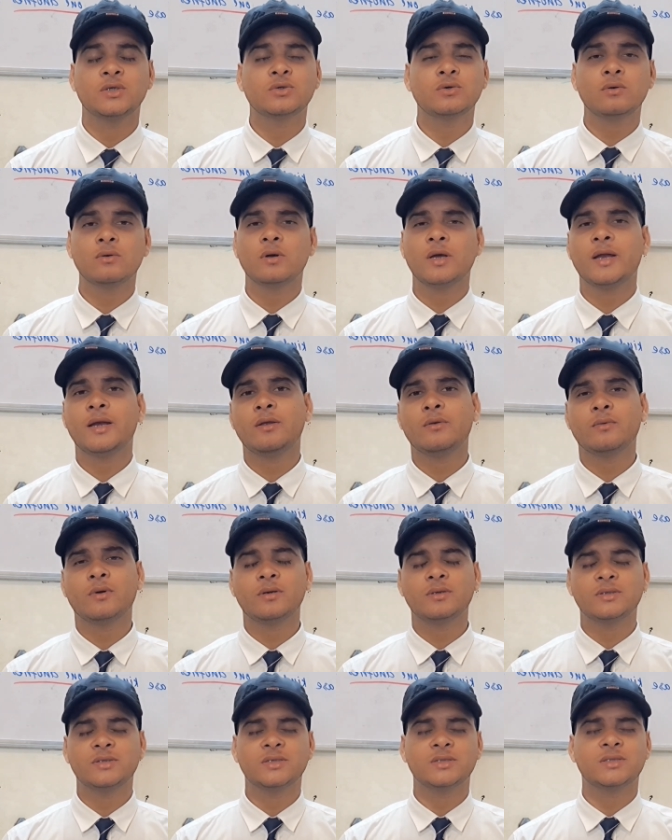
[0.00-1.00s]
So
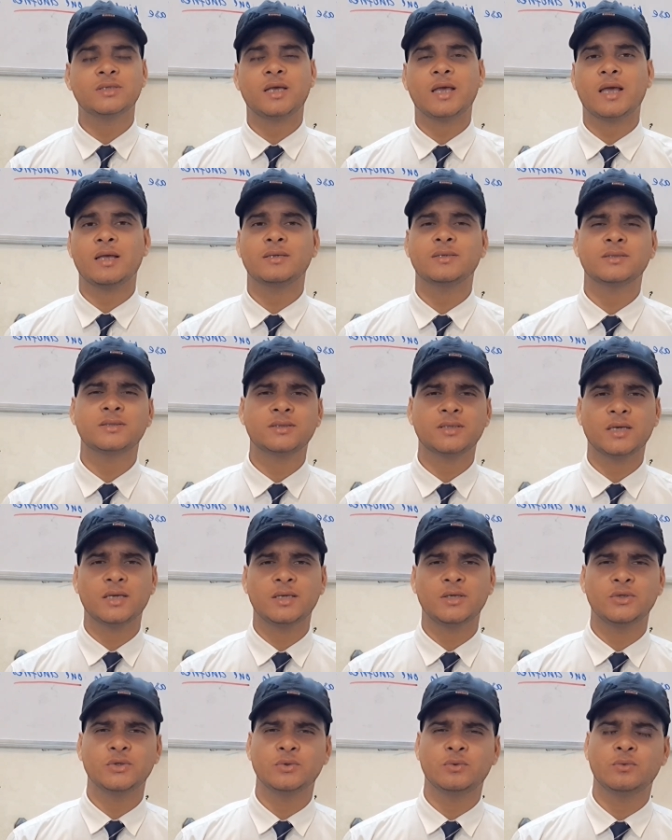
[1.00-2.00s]
anyone just can
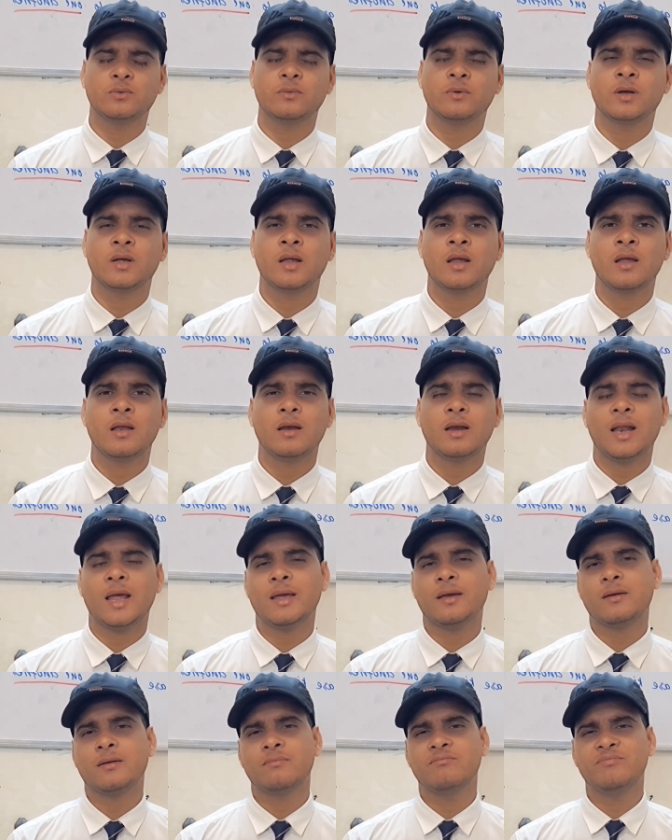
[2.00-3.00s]
say you
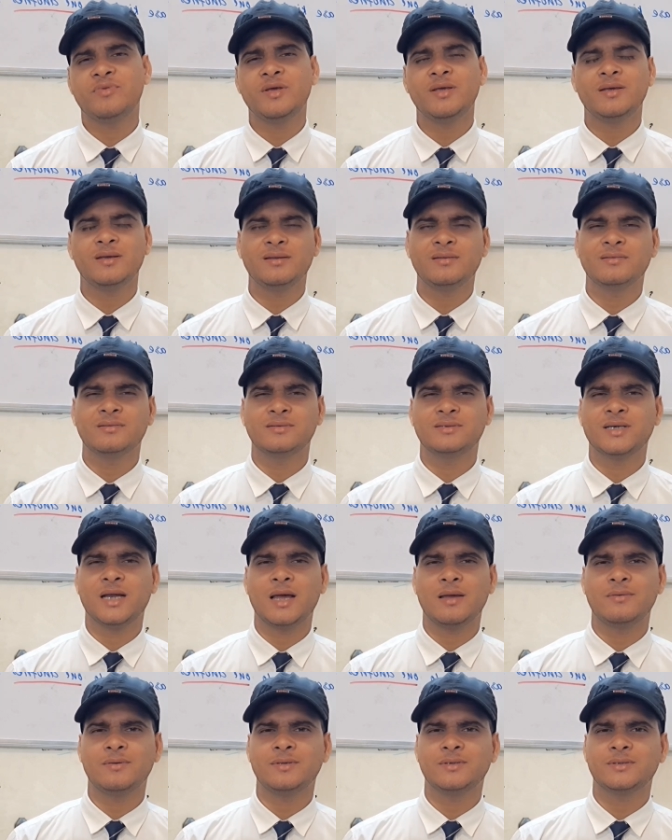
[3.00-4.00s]
like be in the
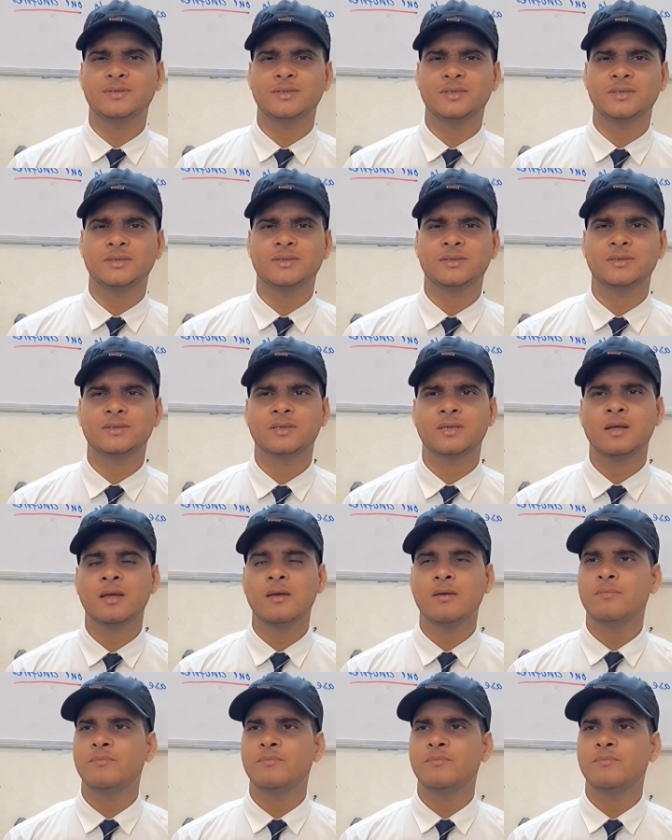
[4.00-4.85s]
driving seat.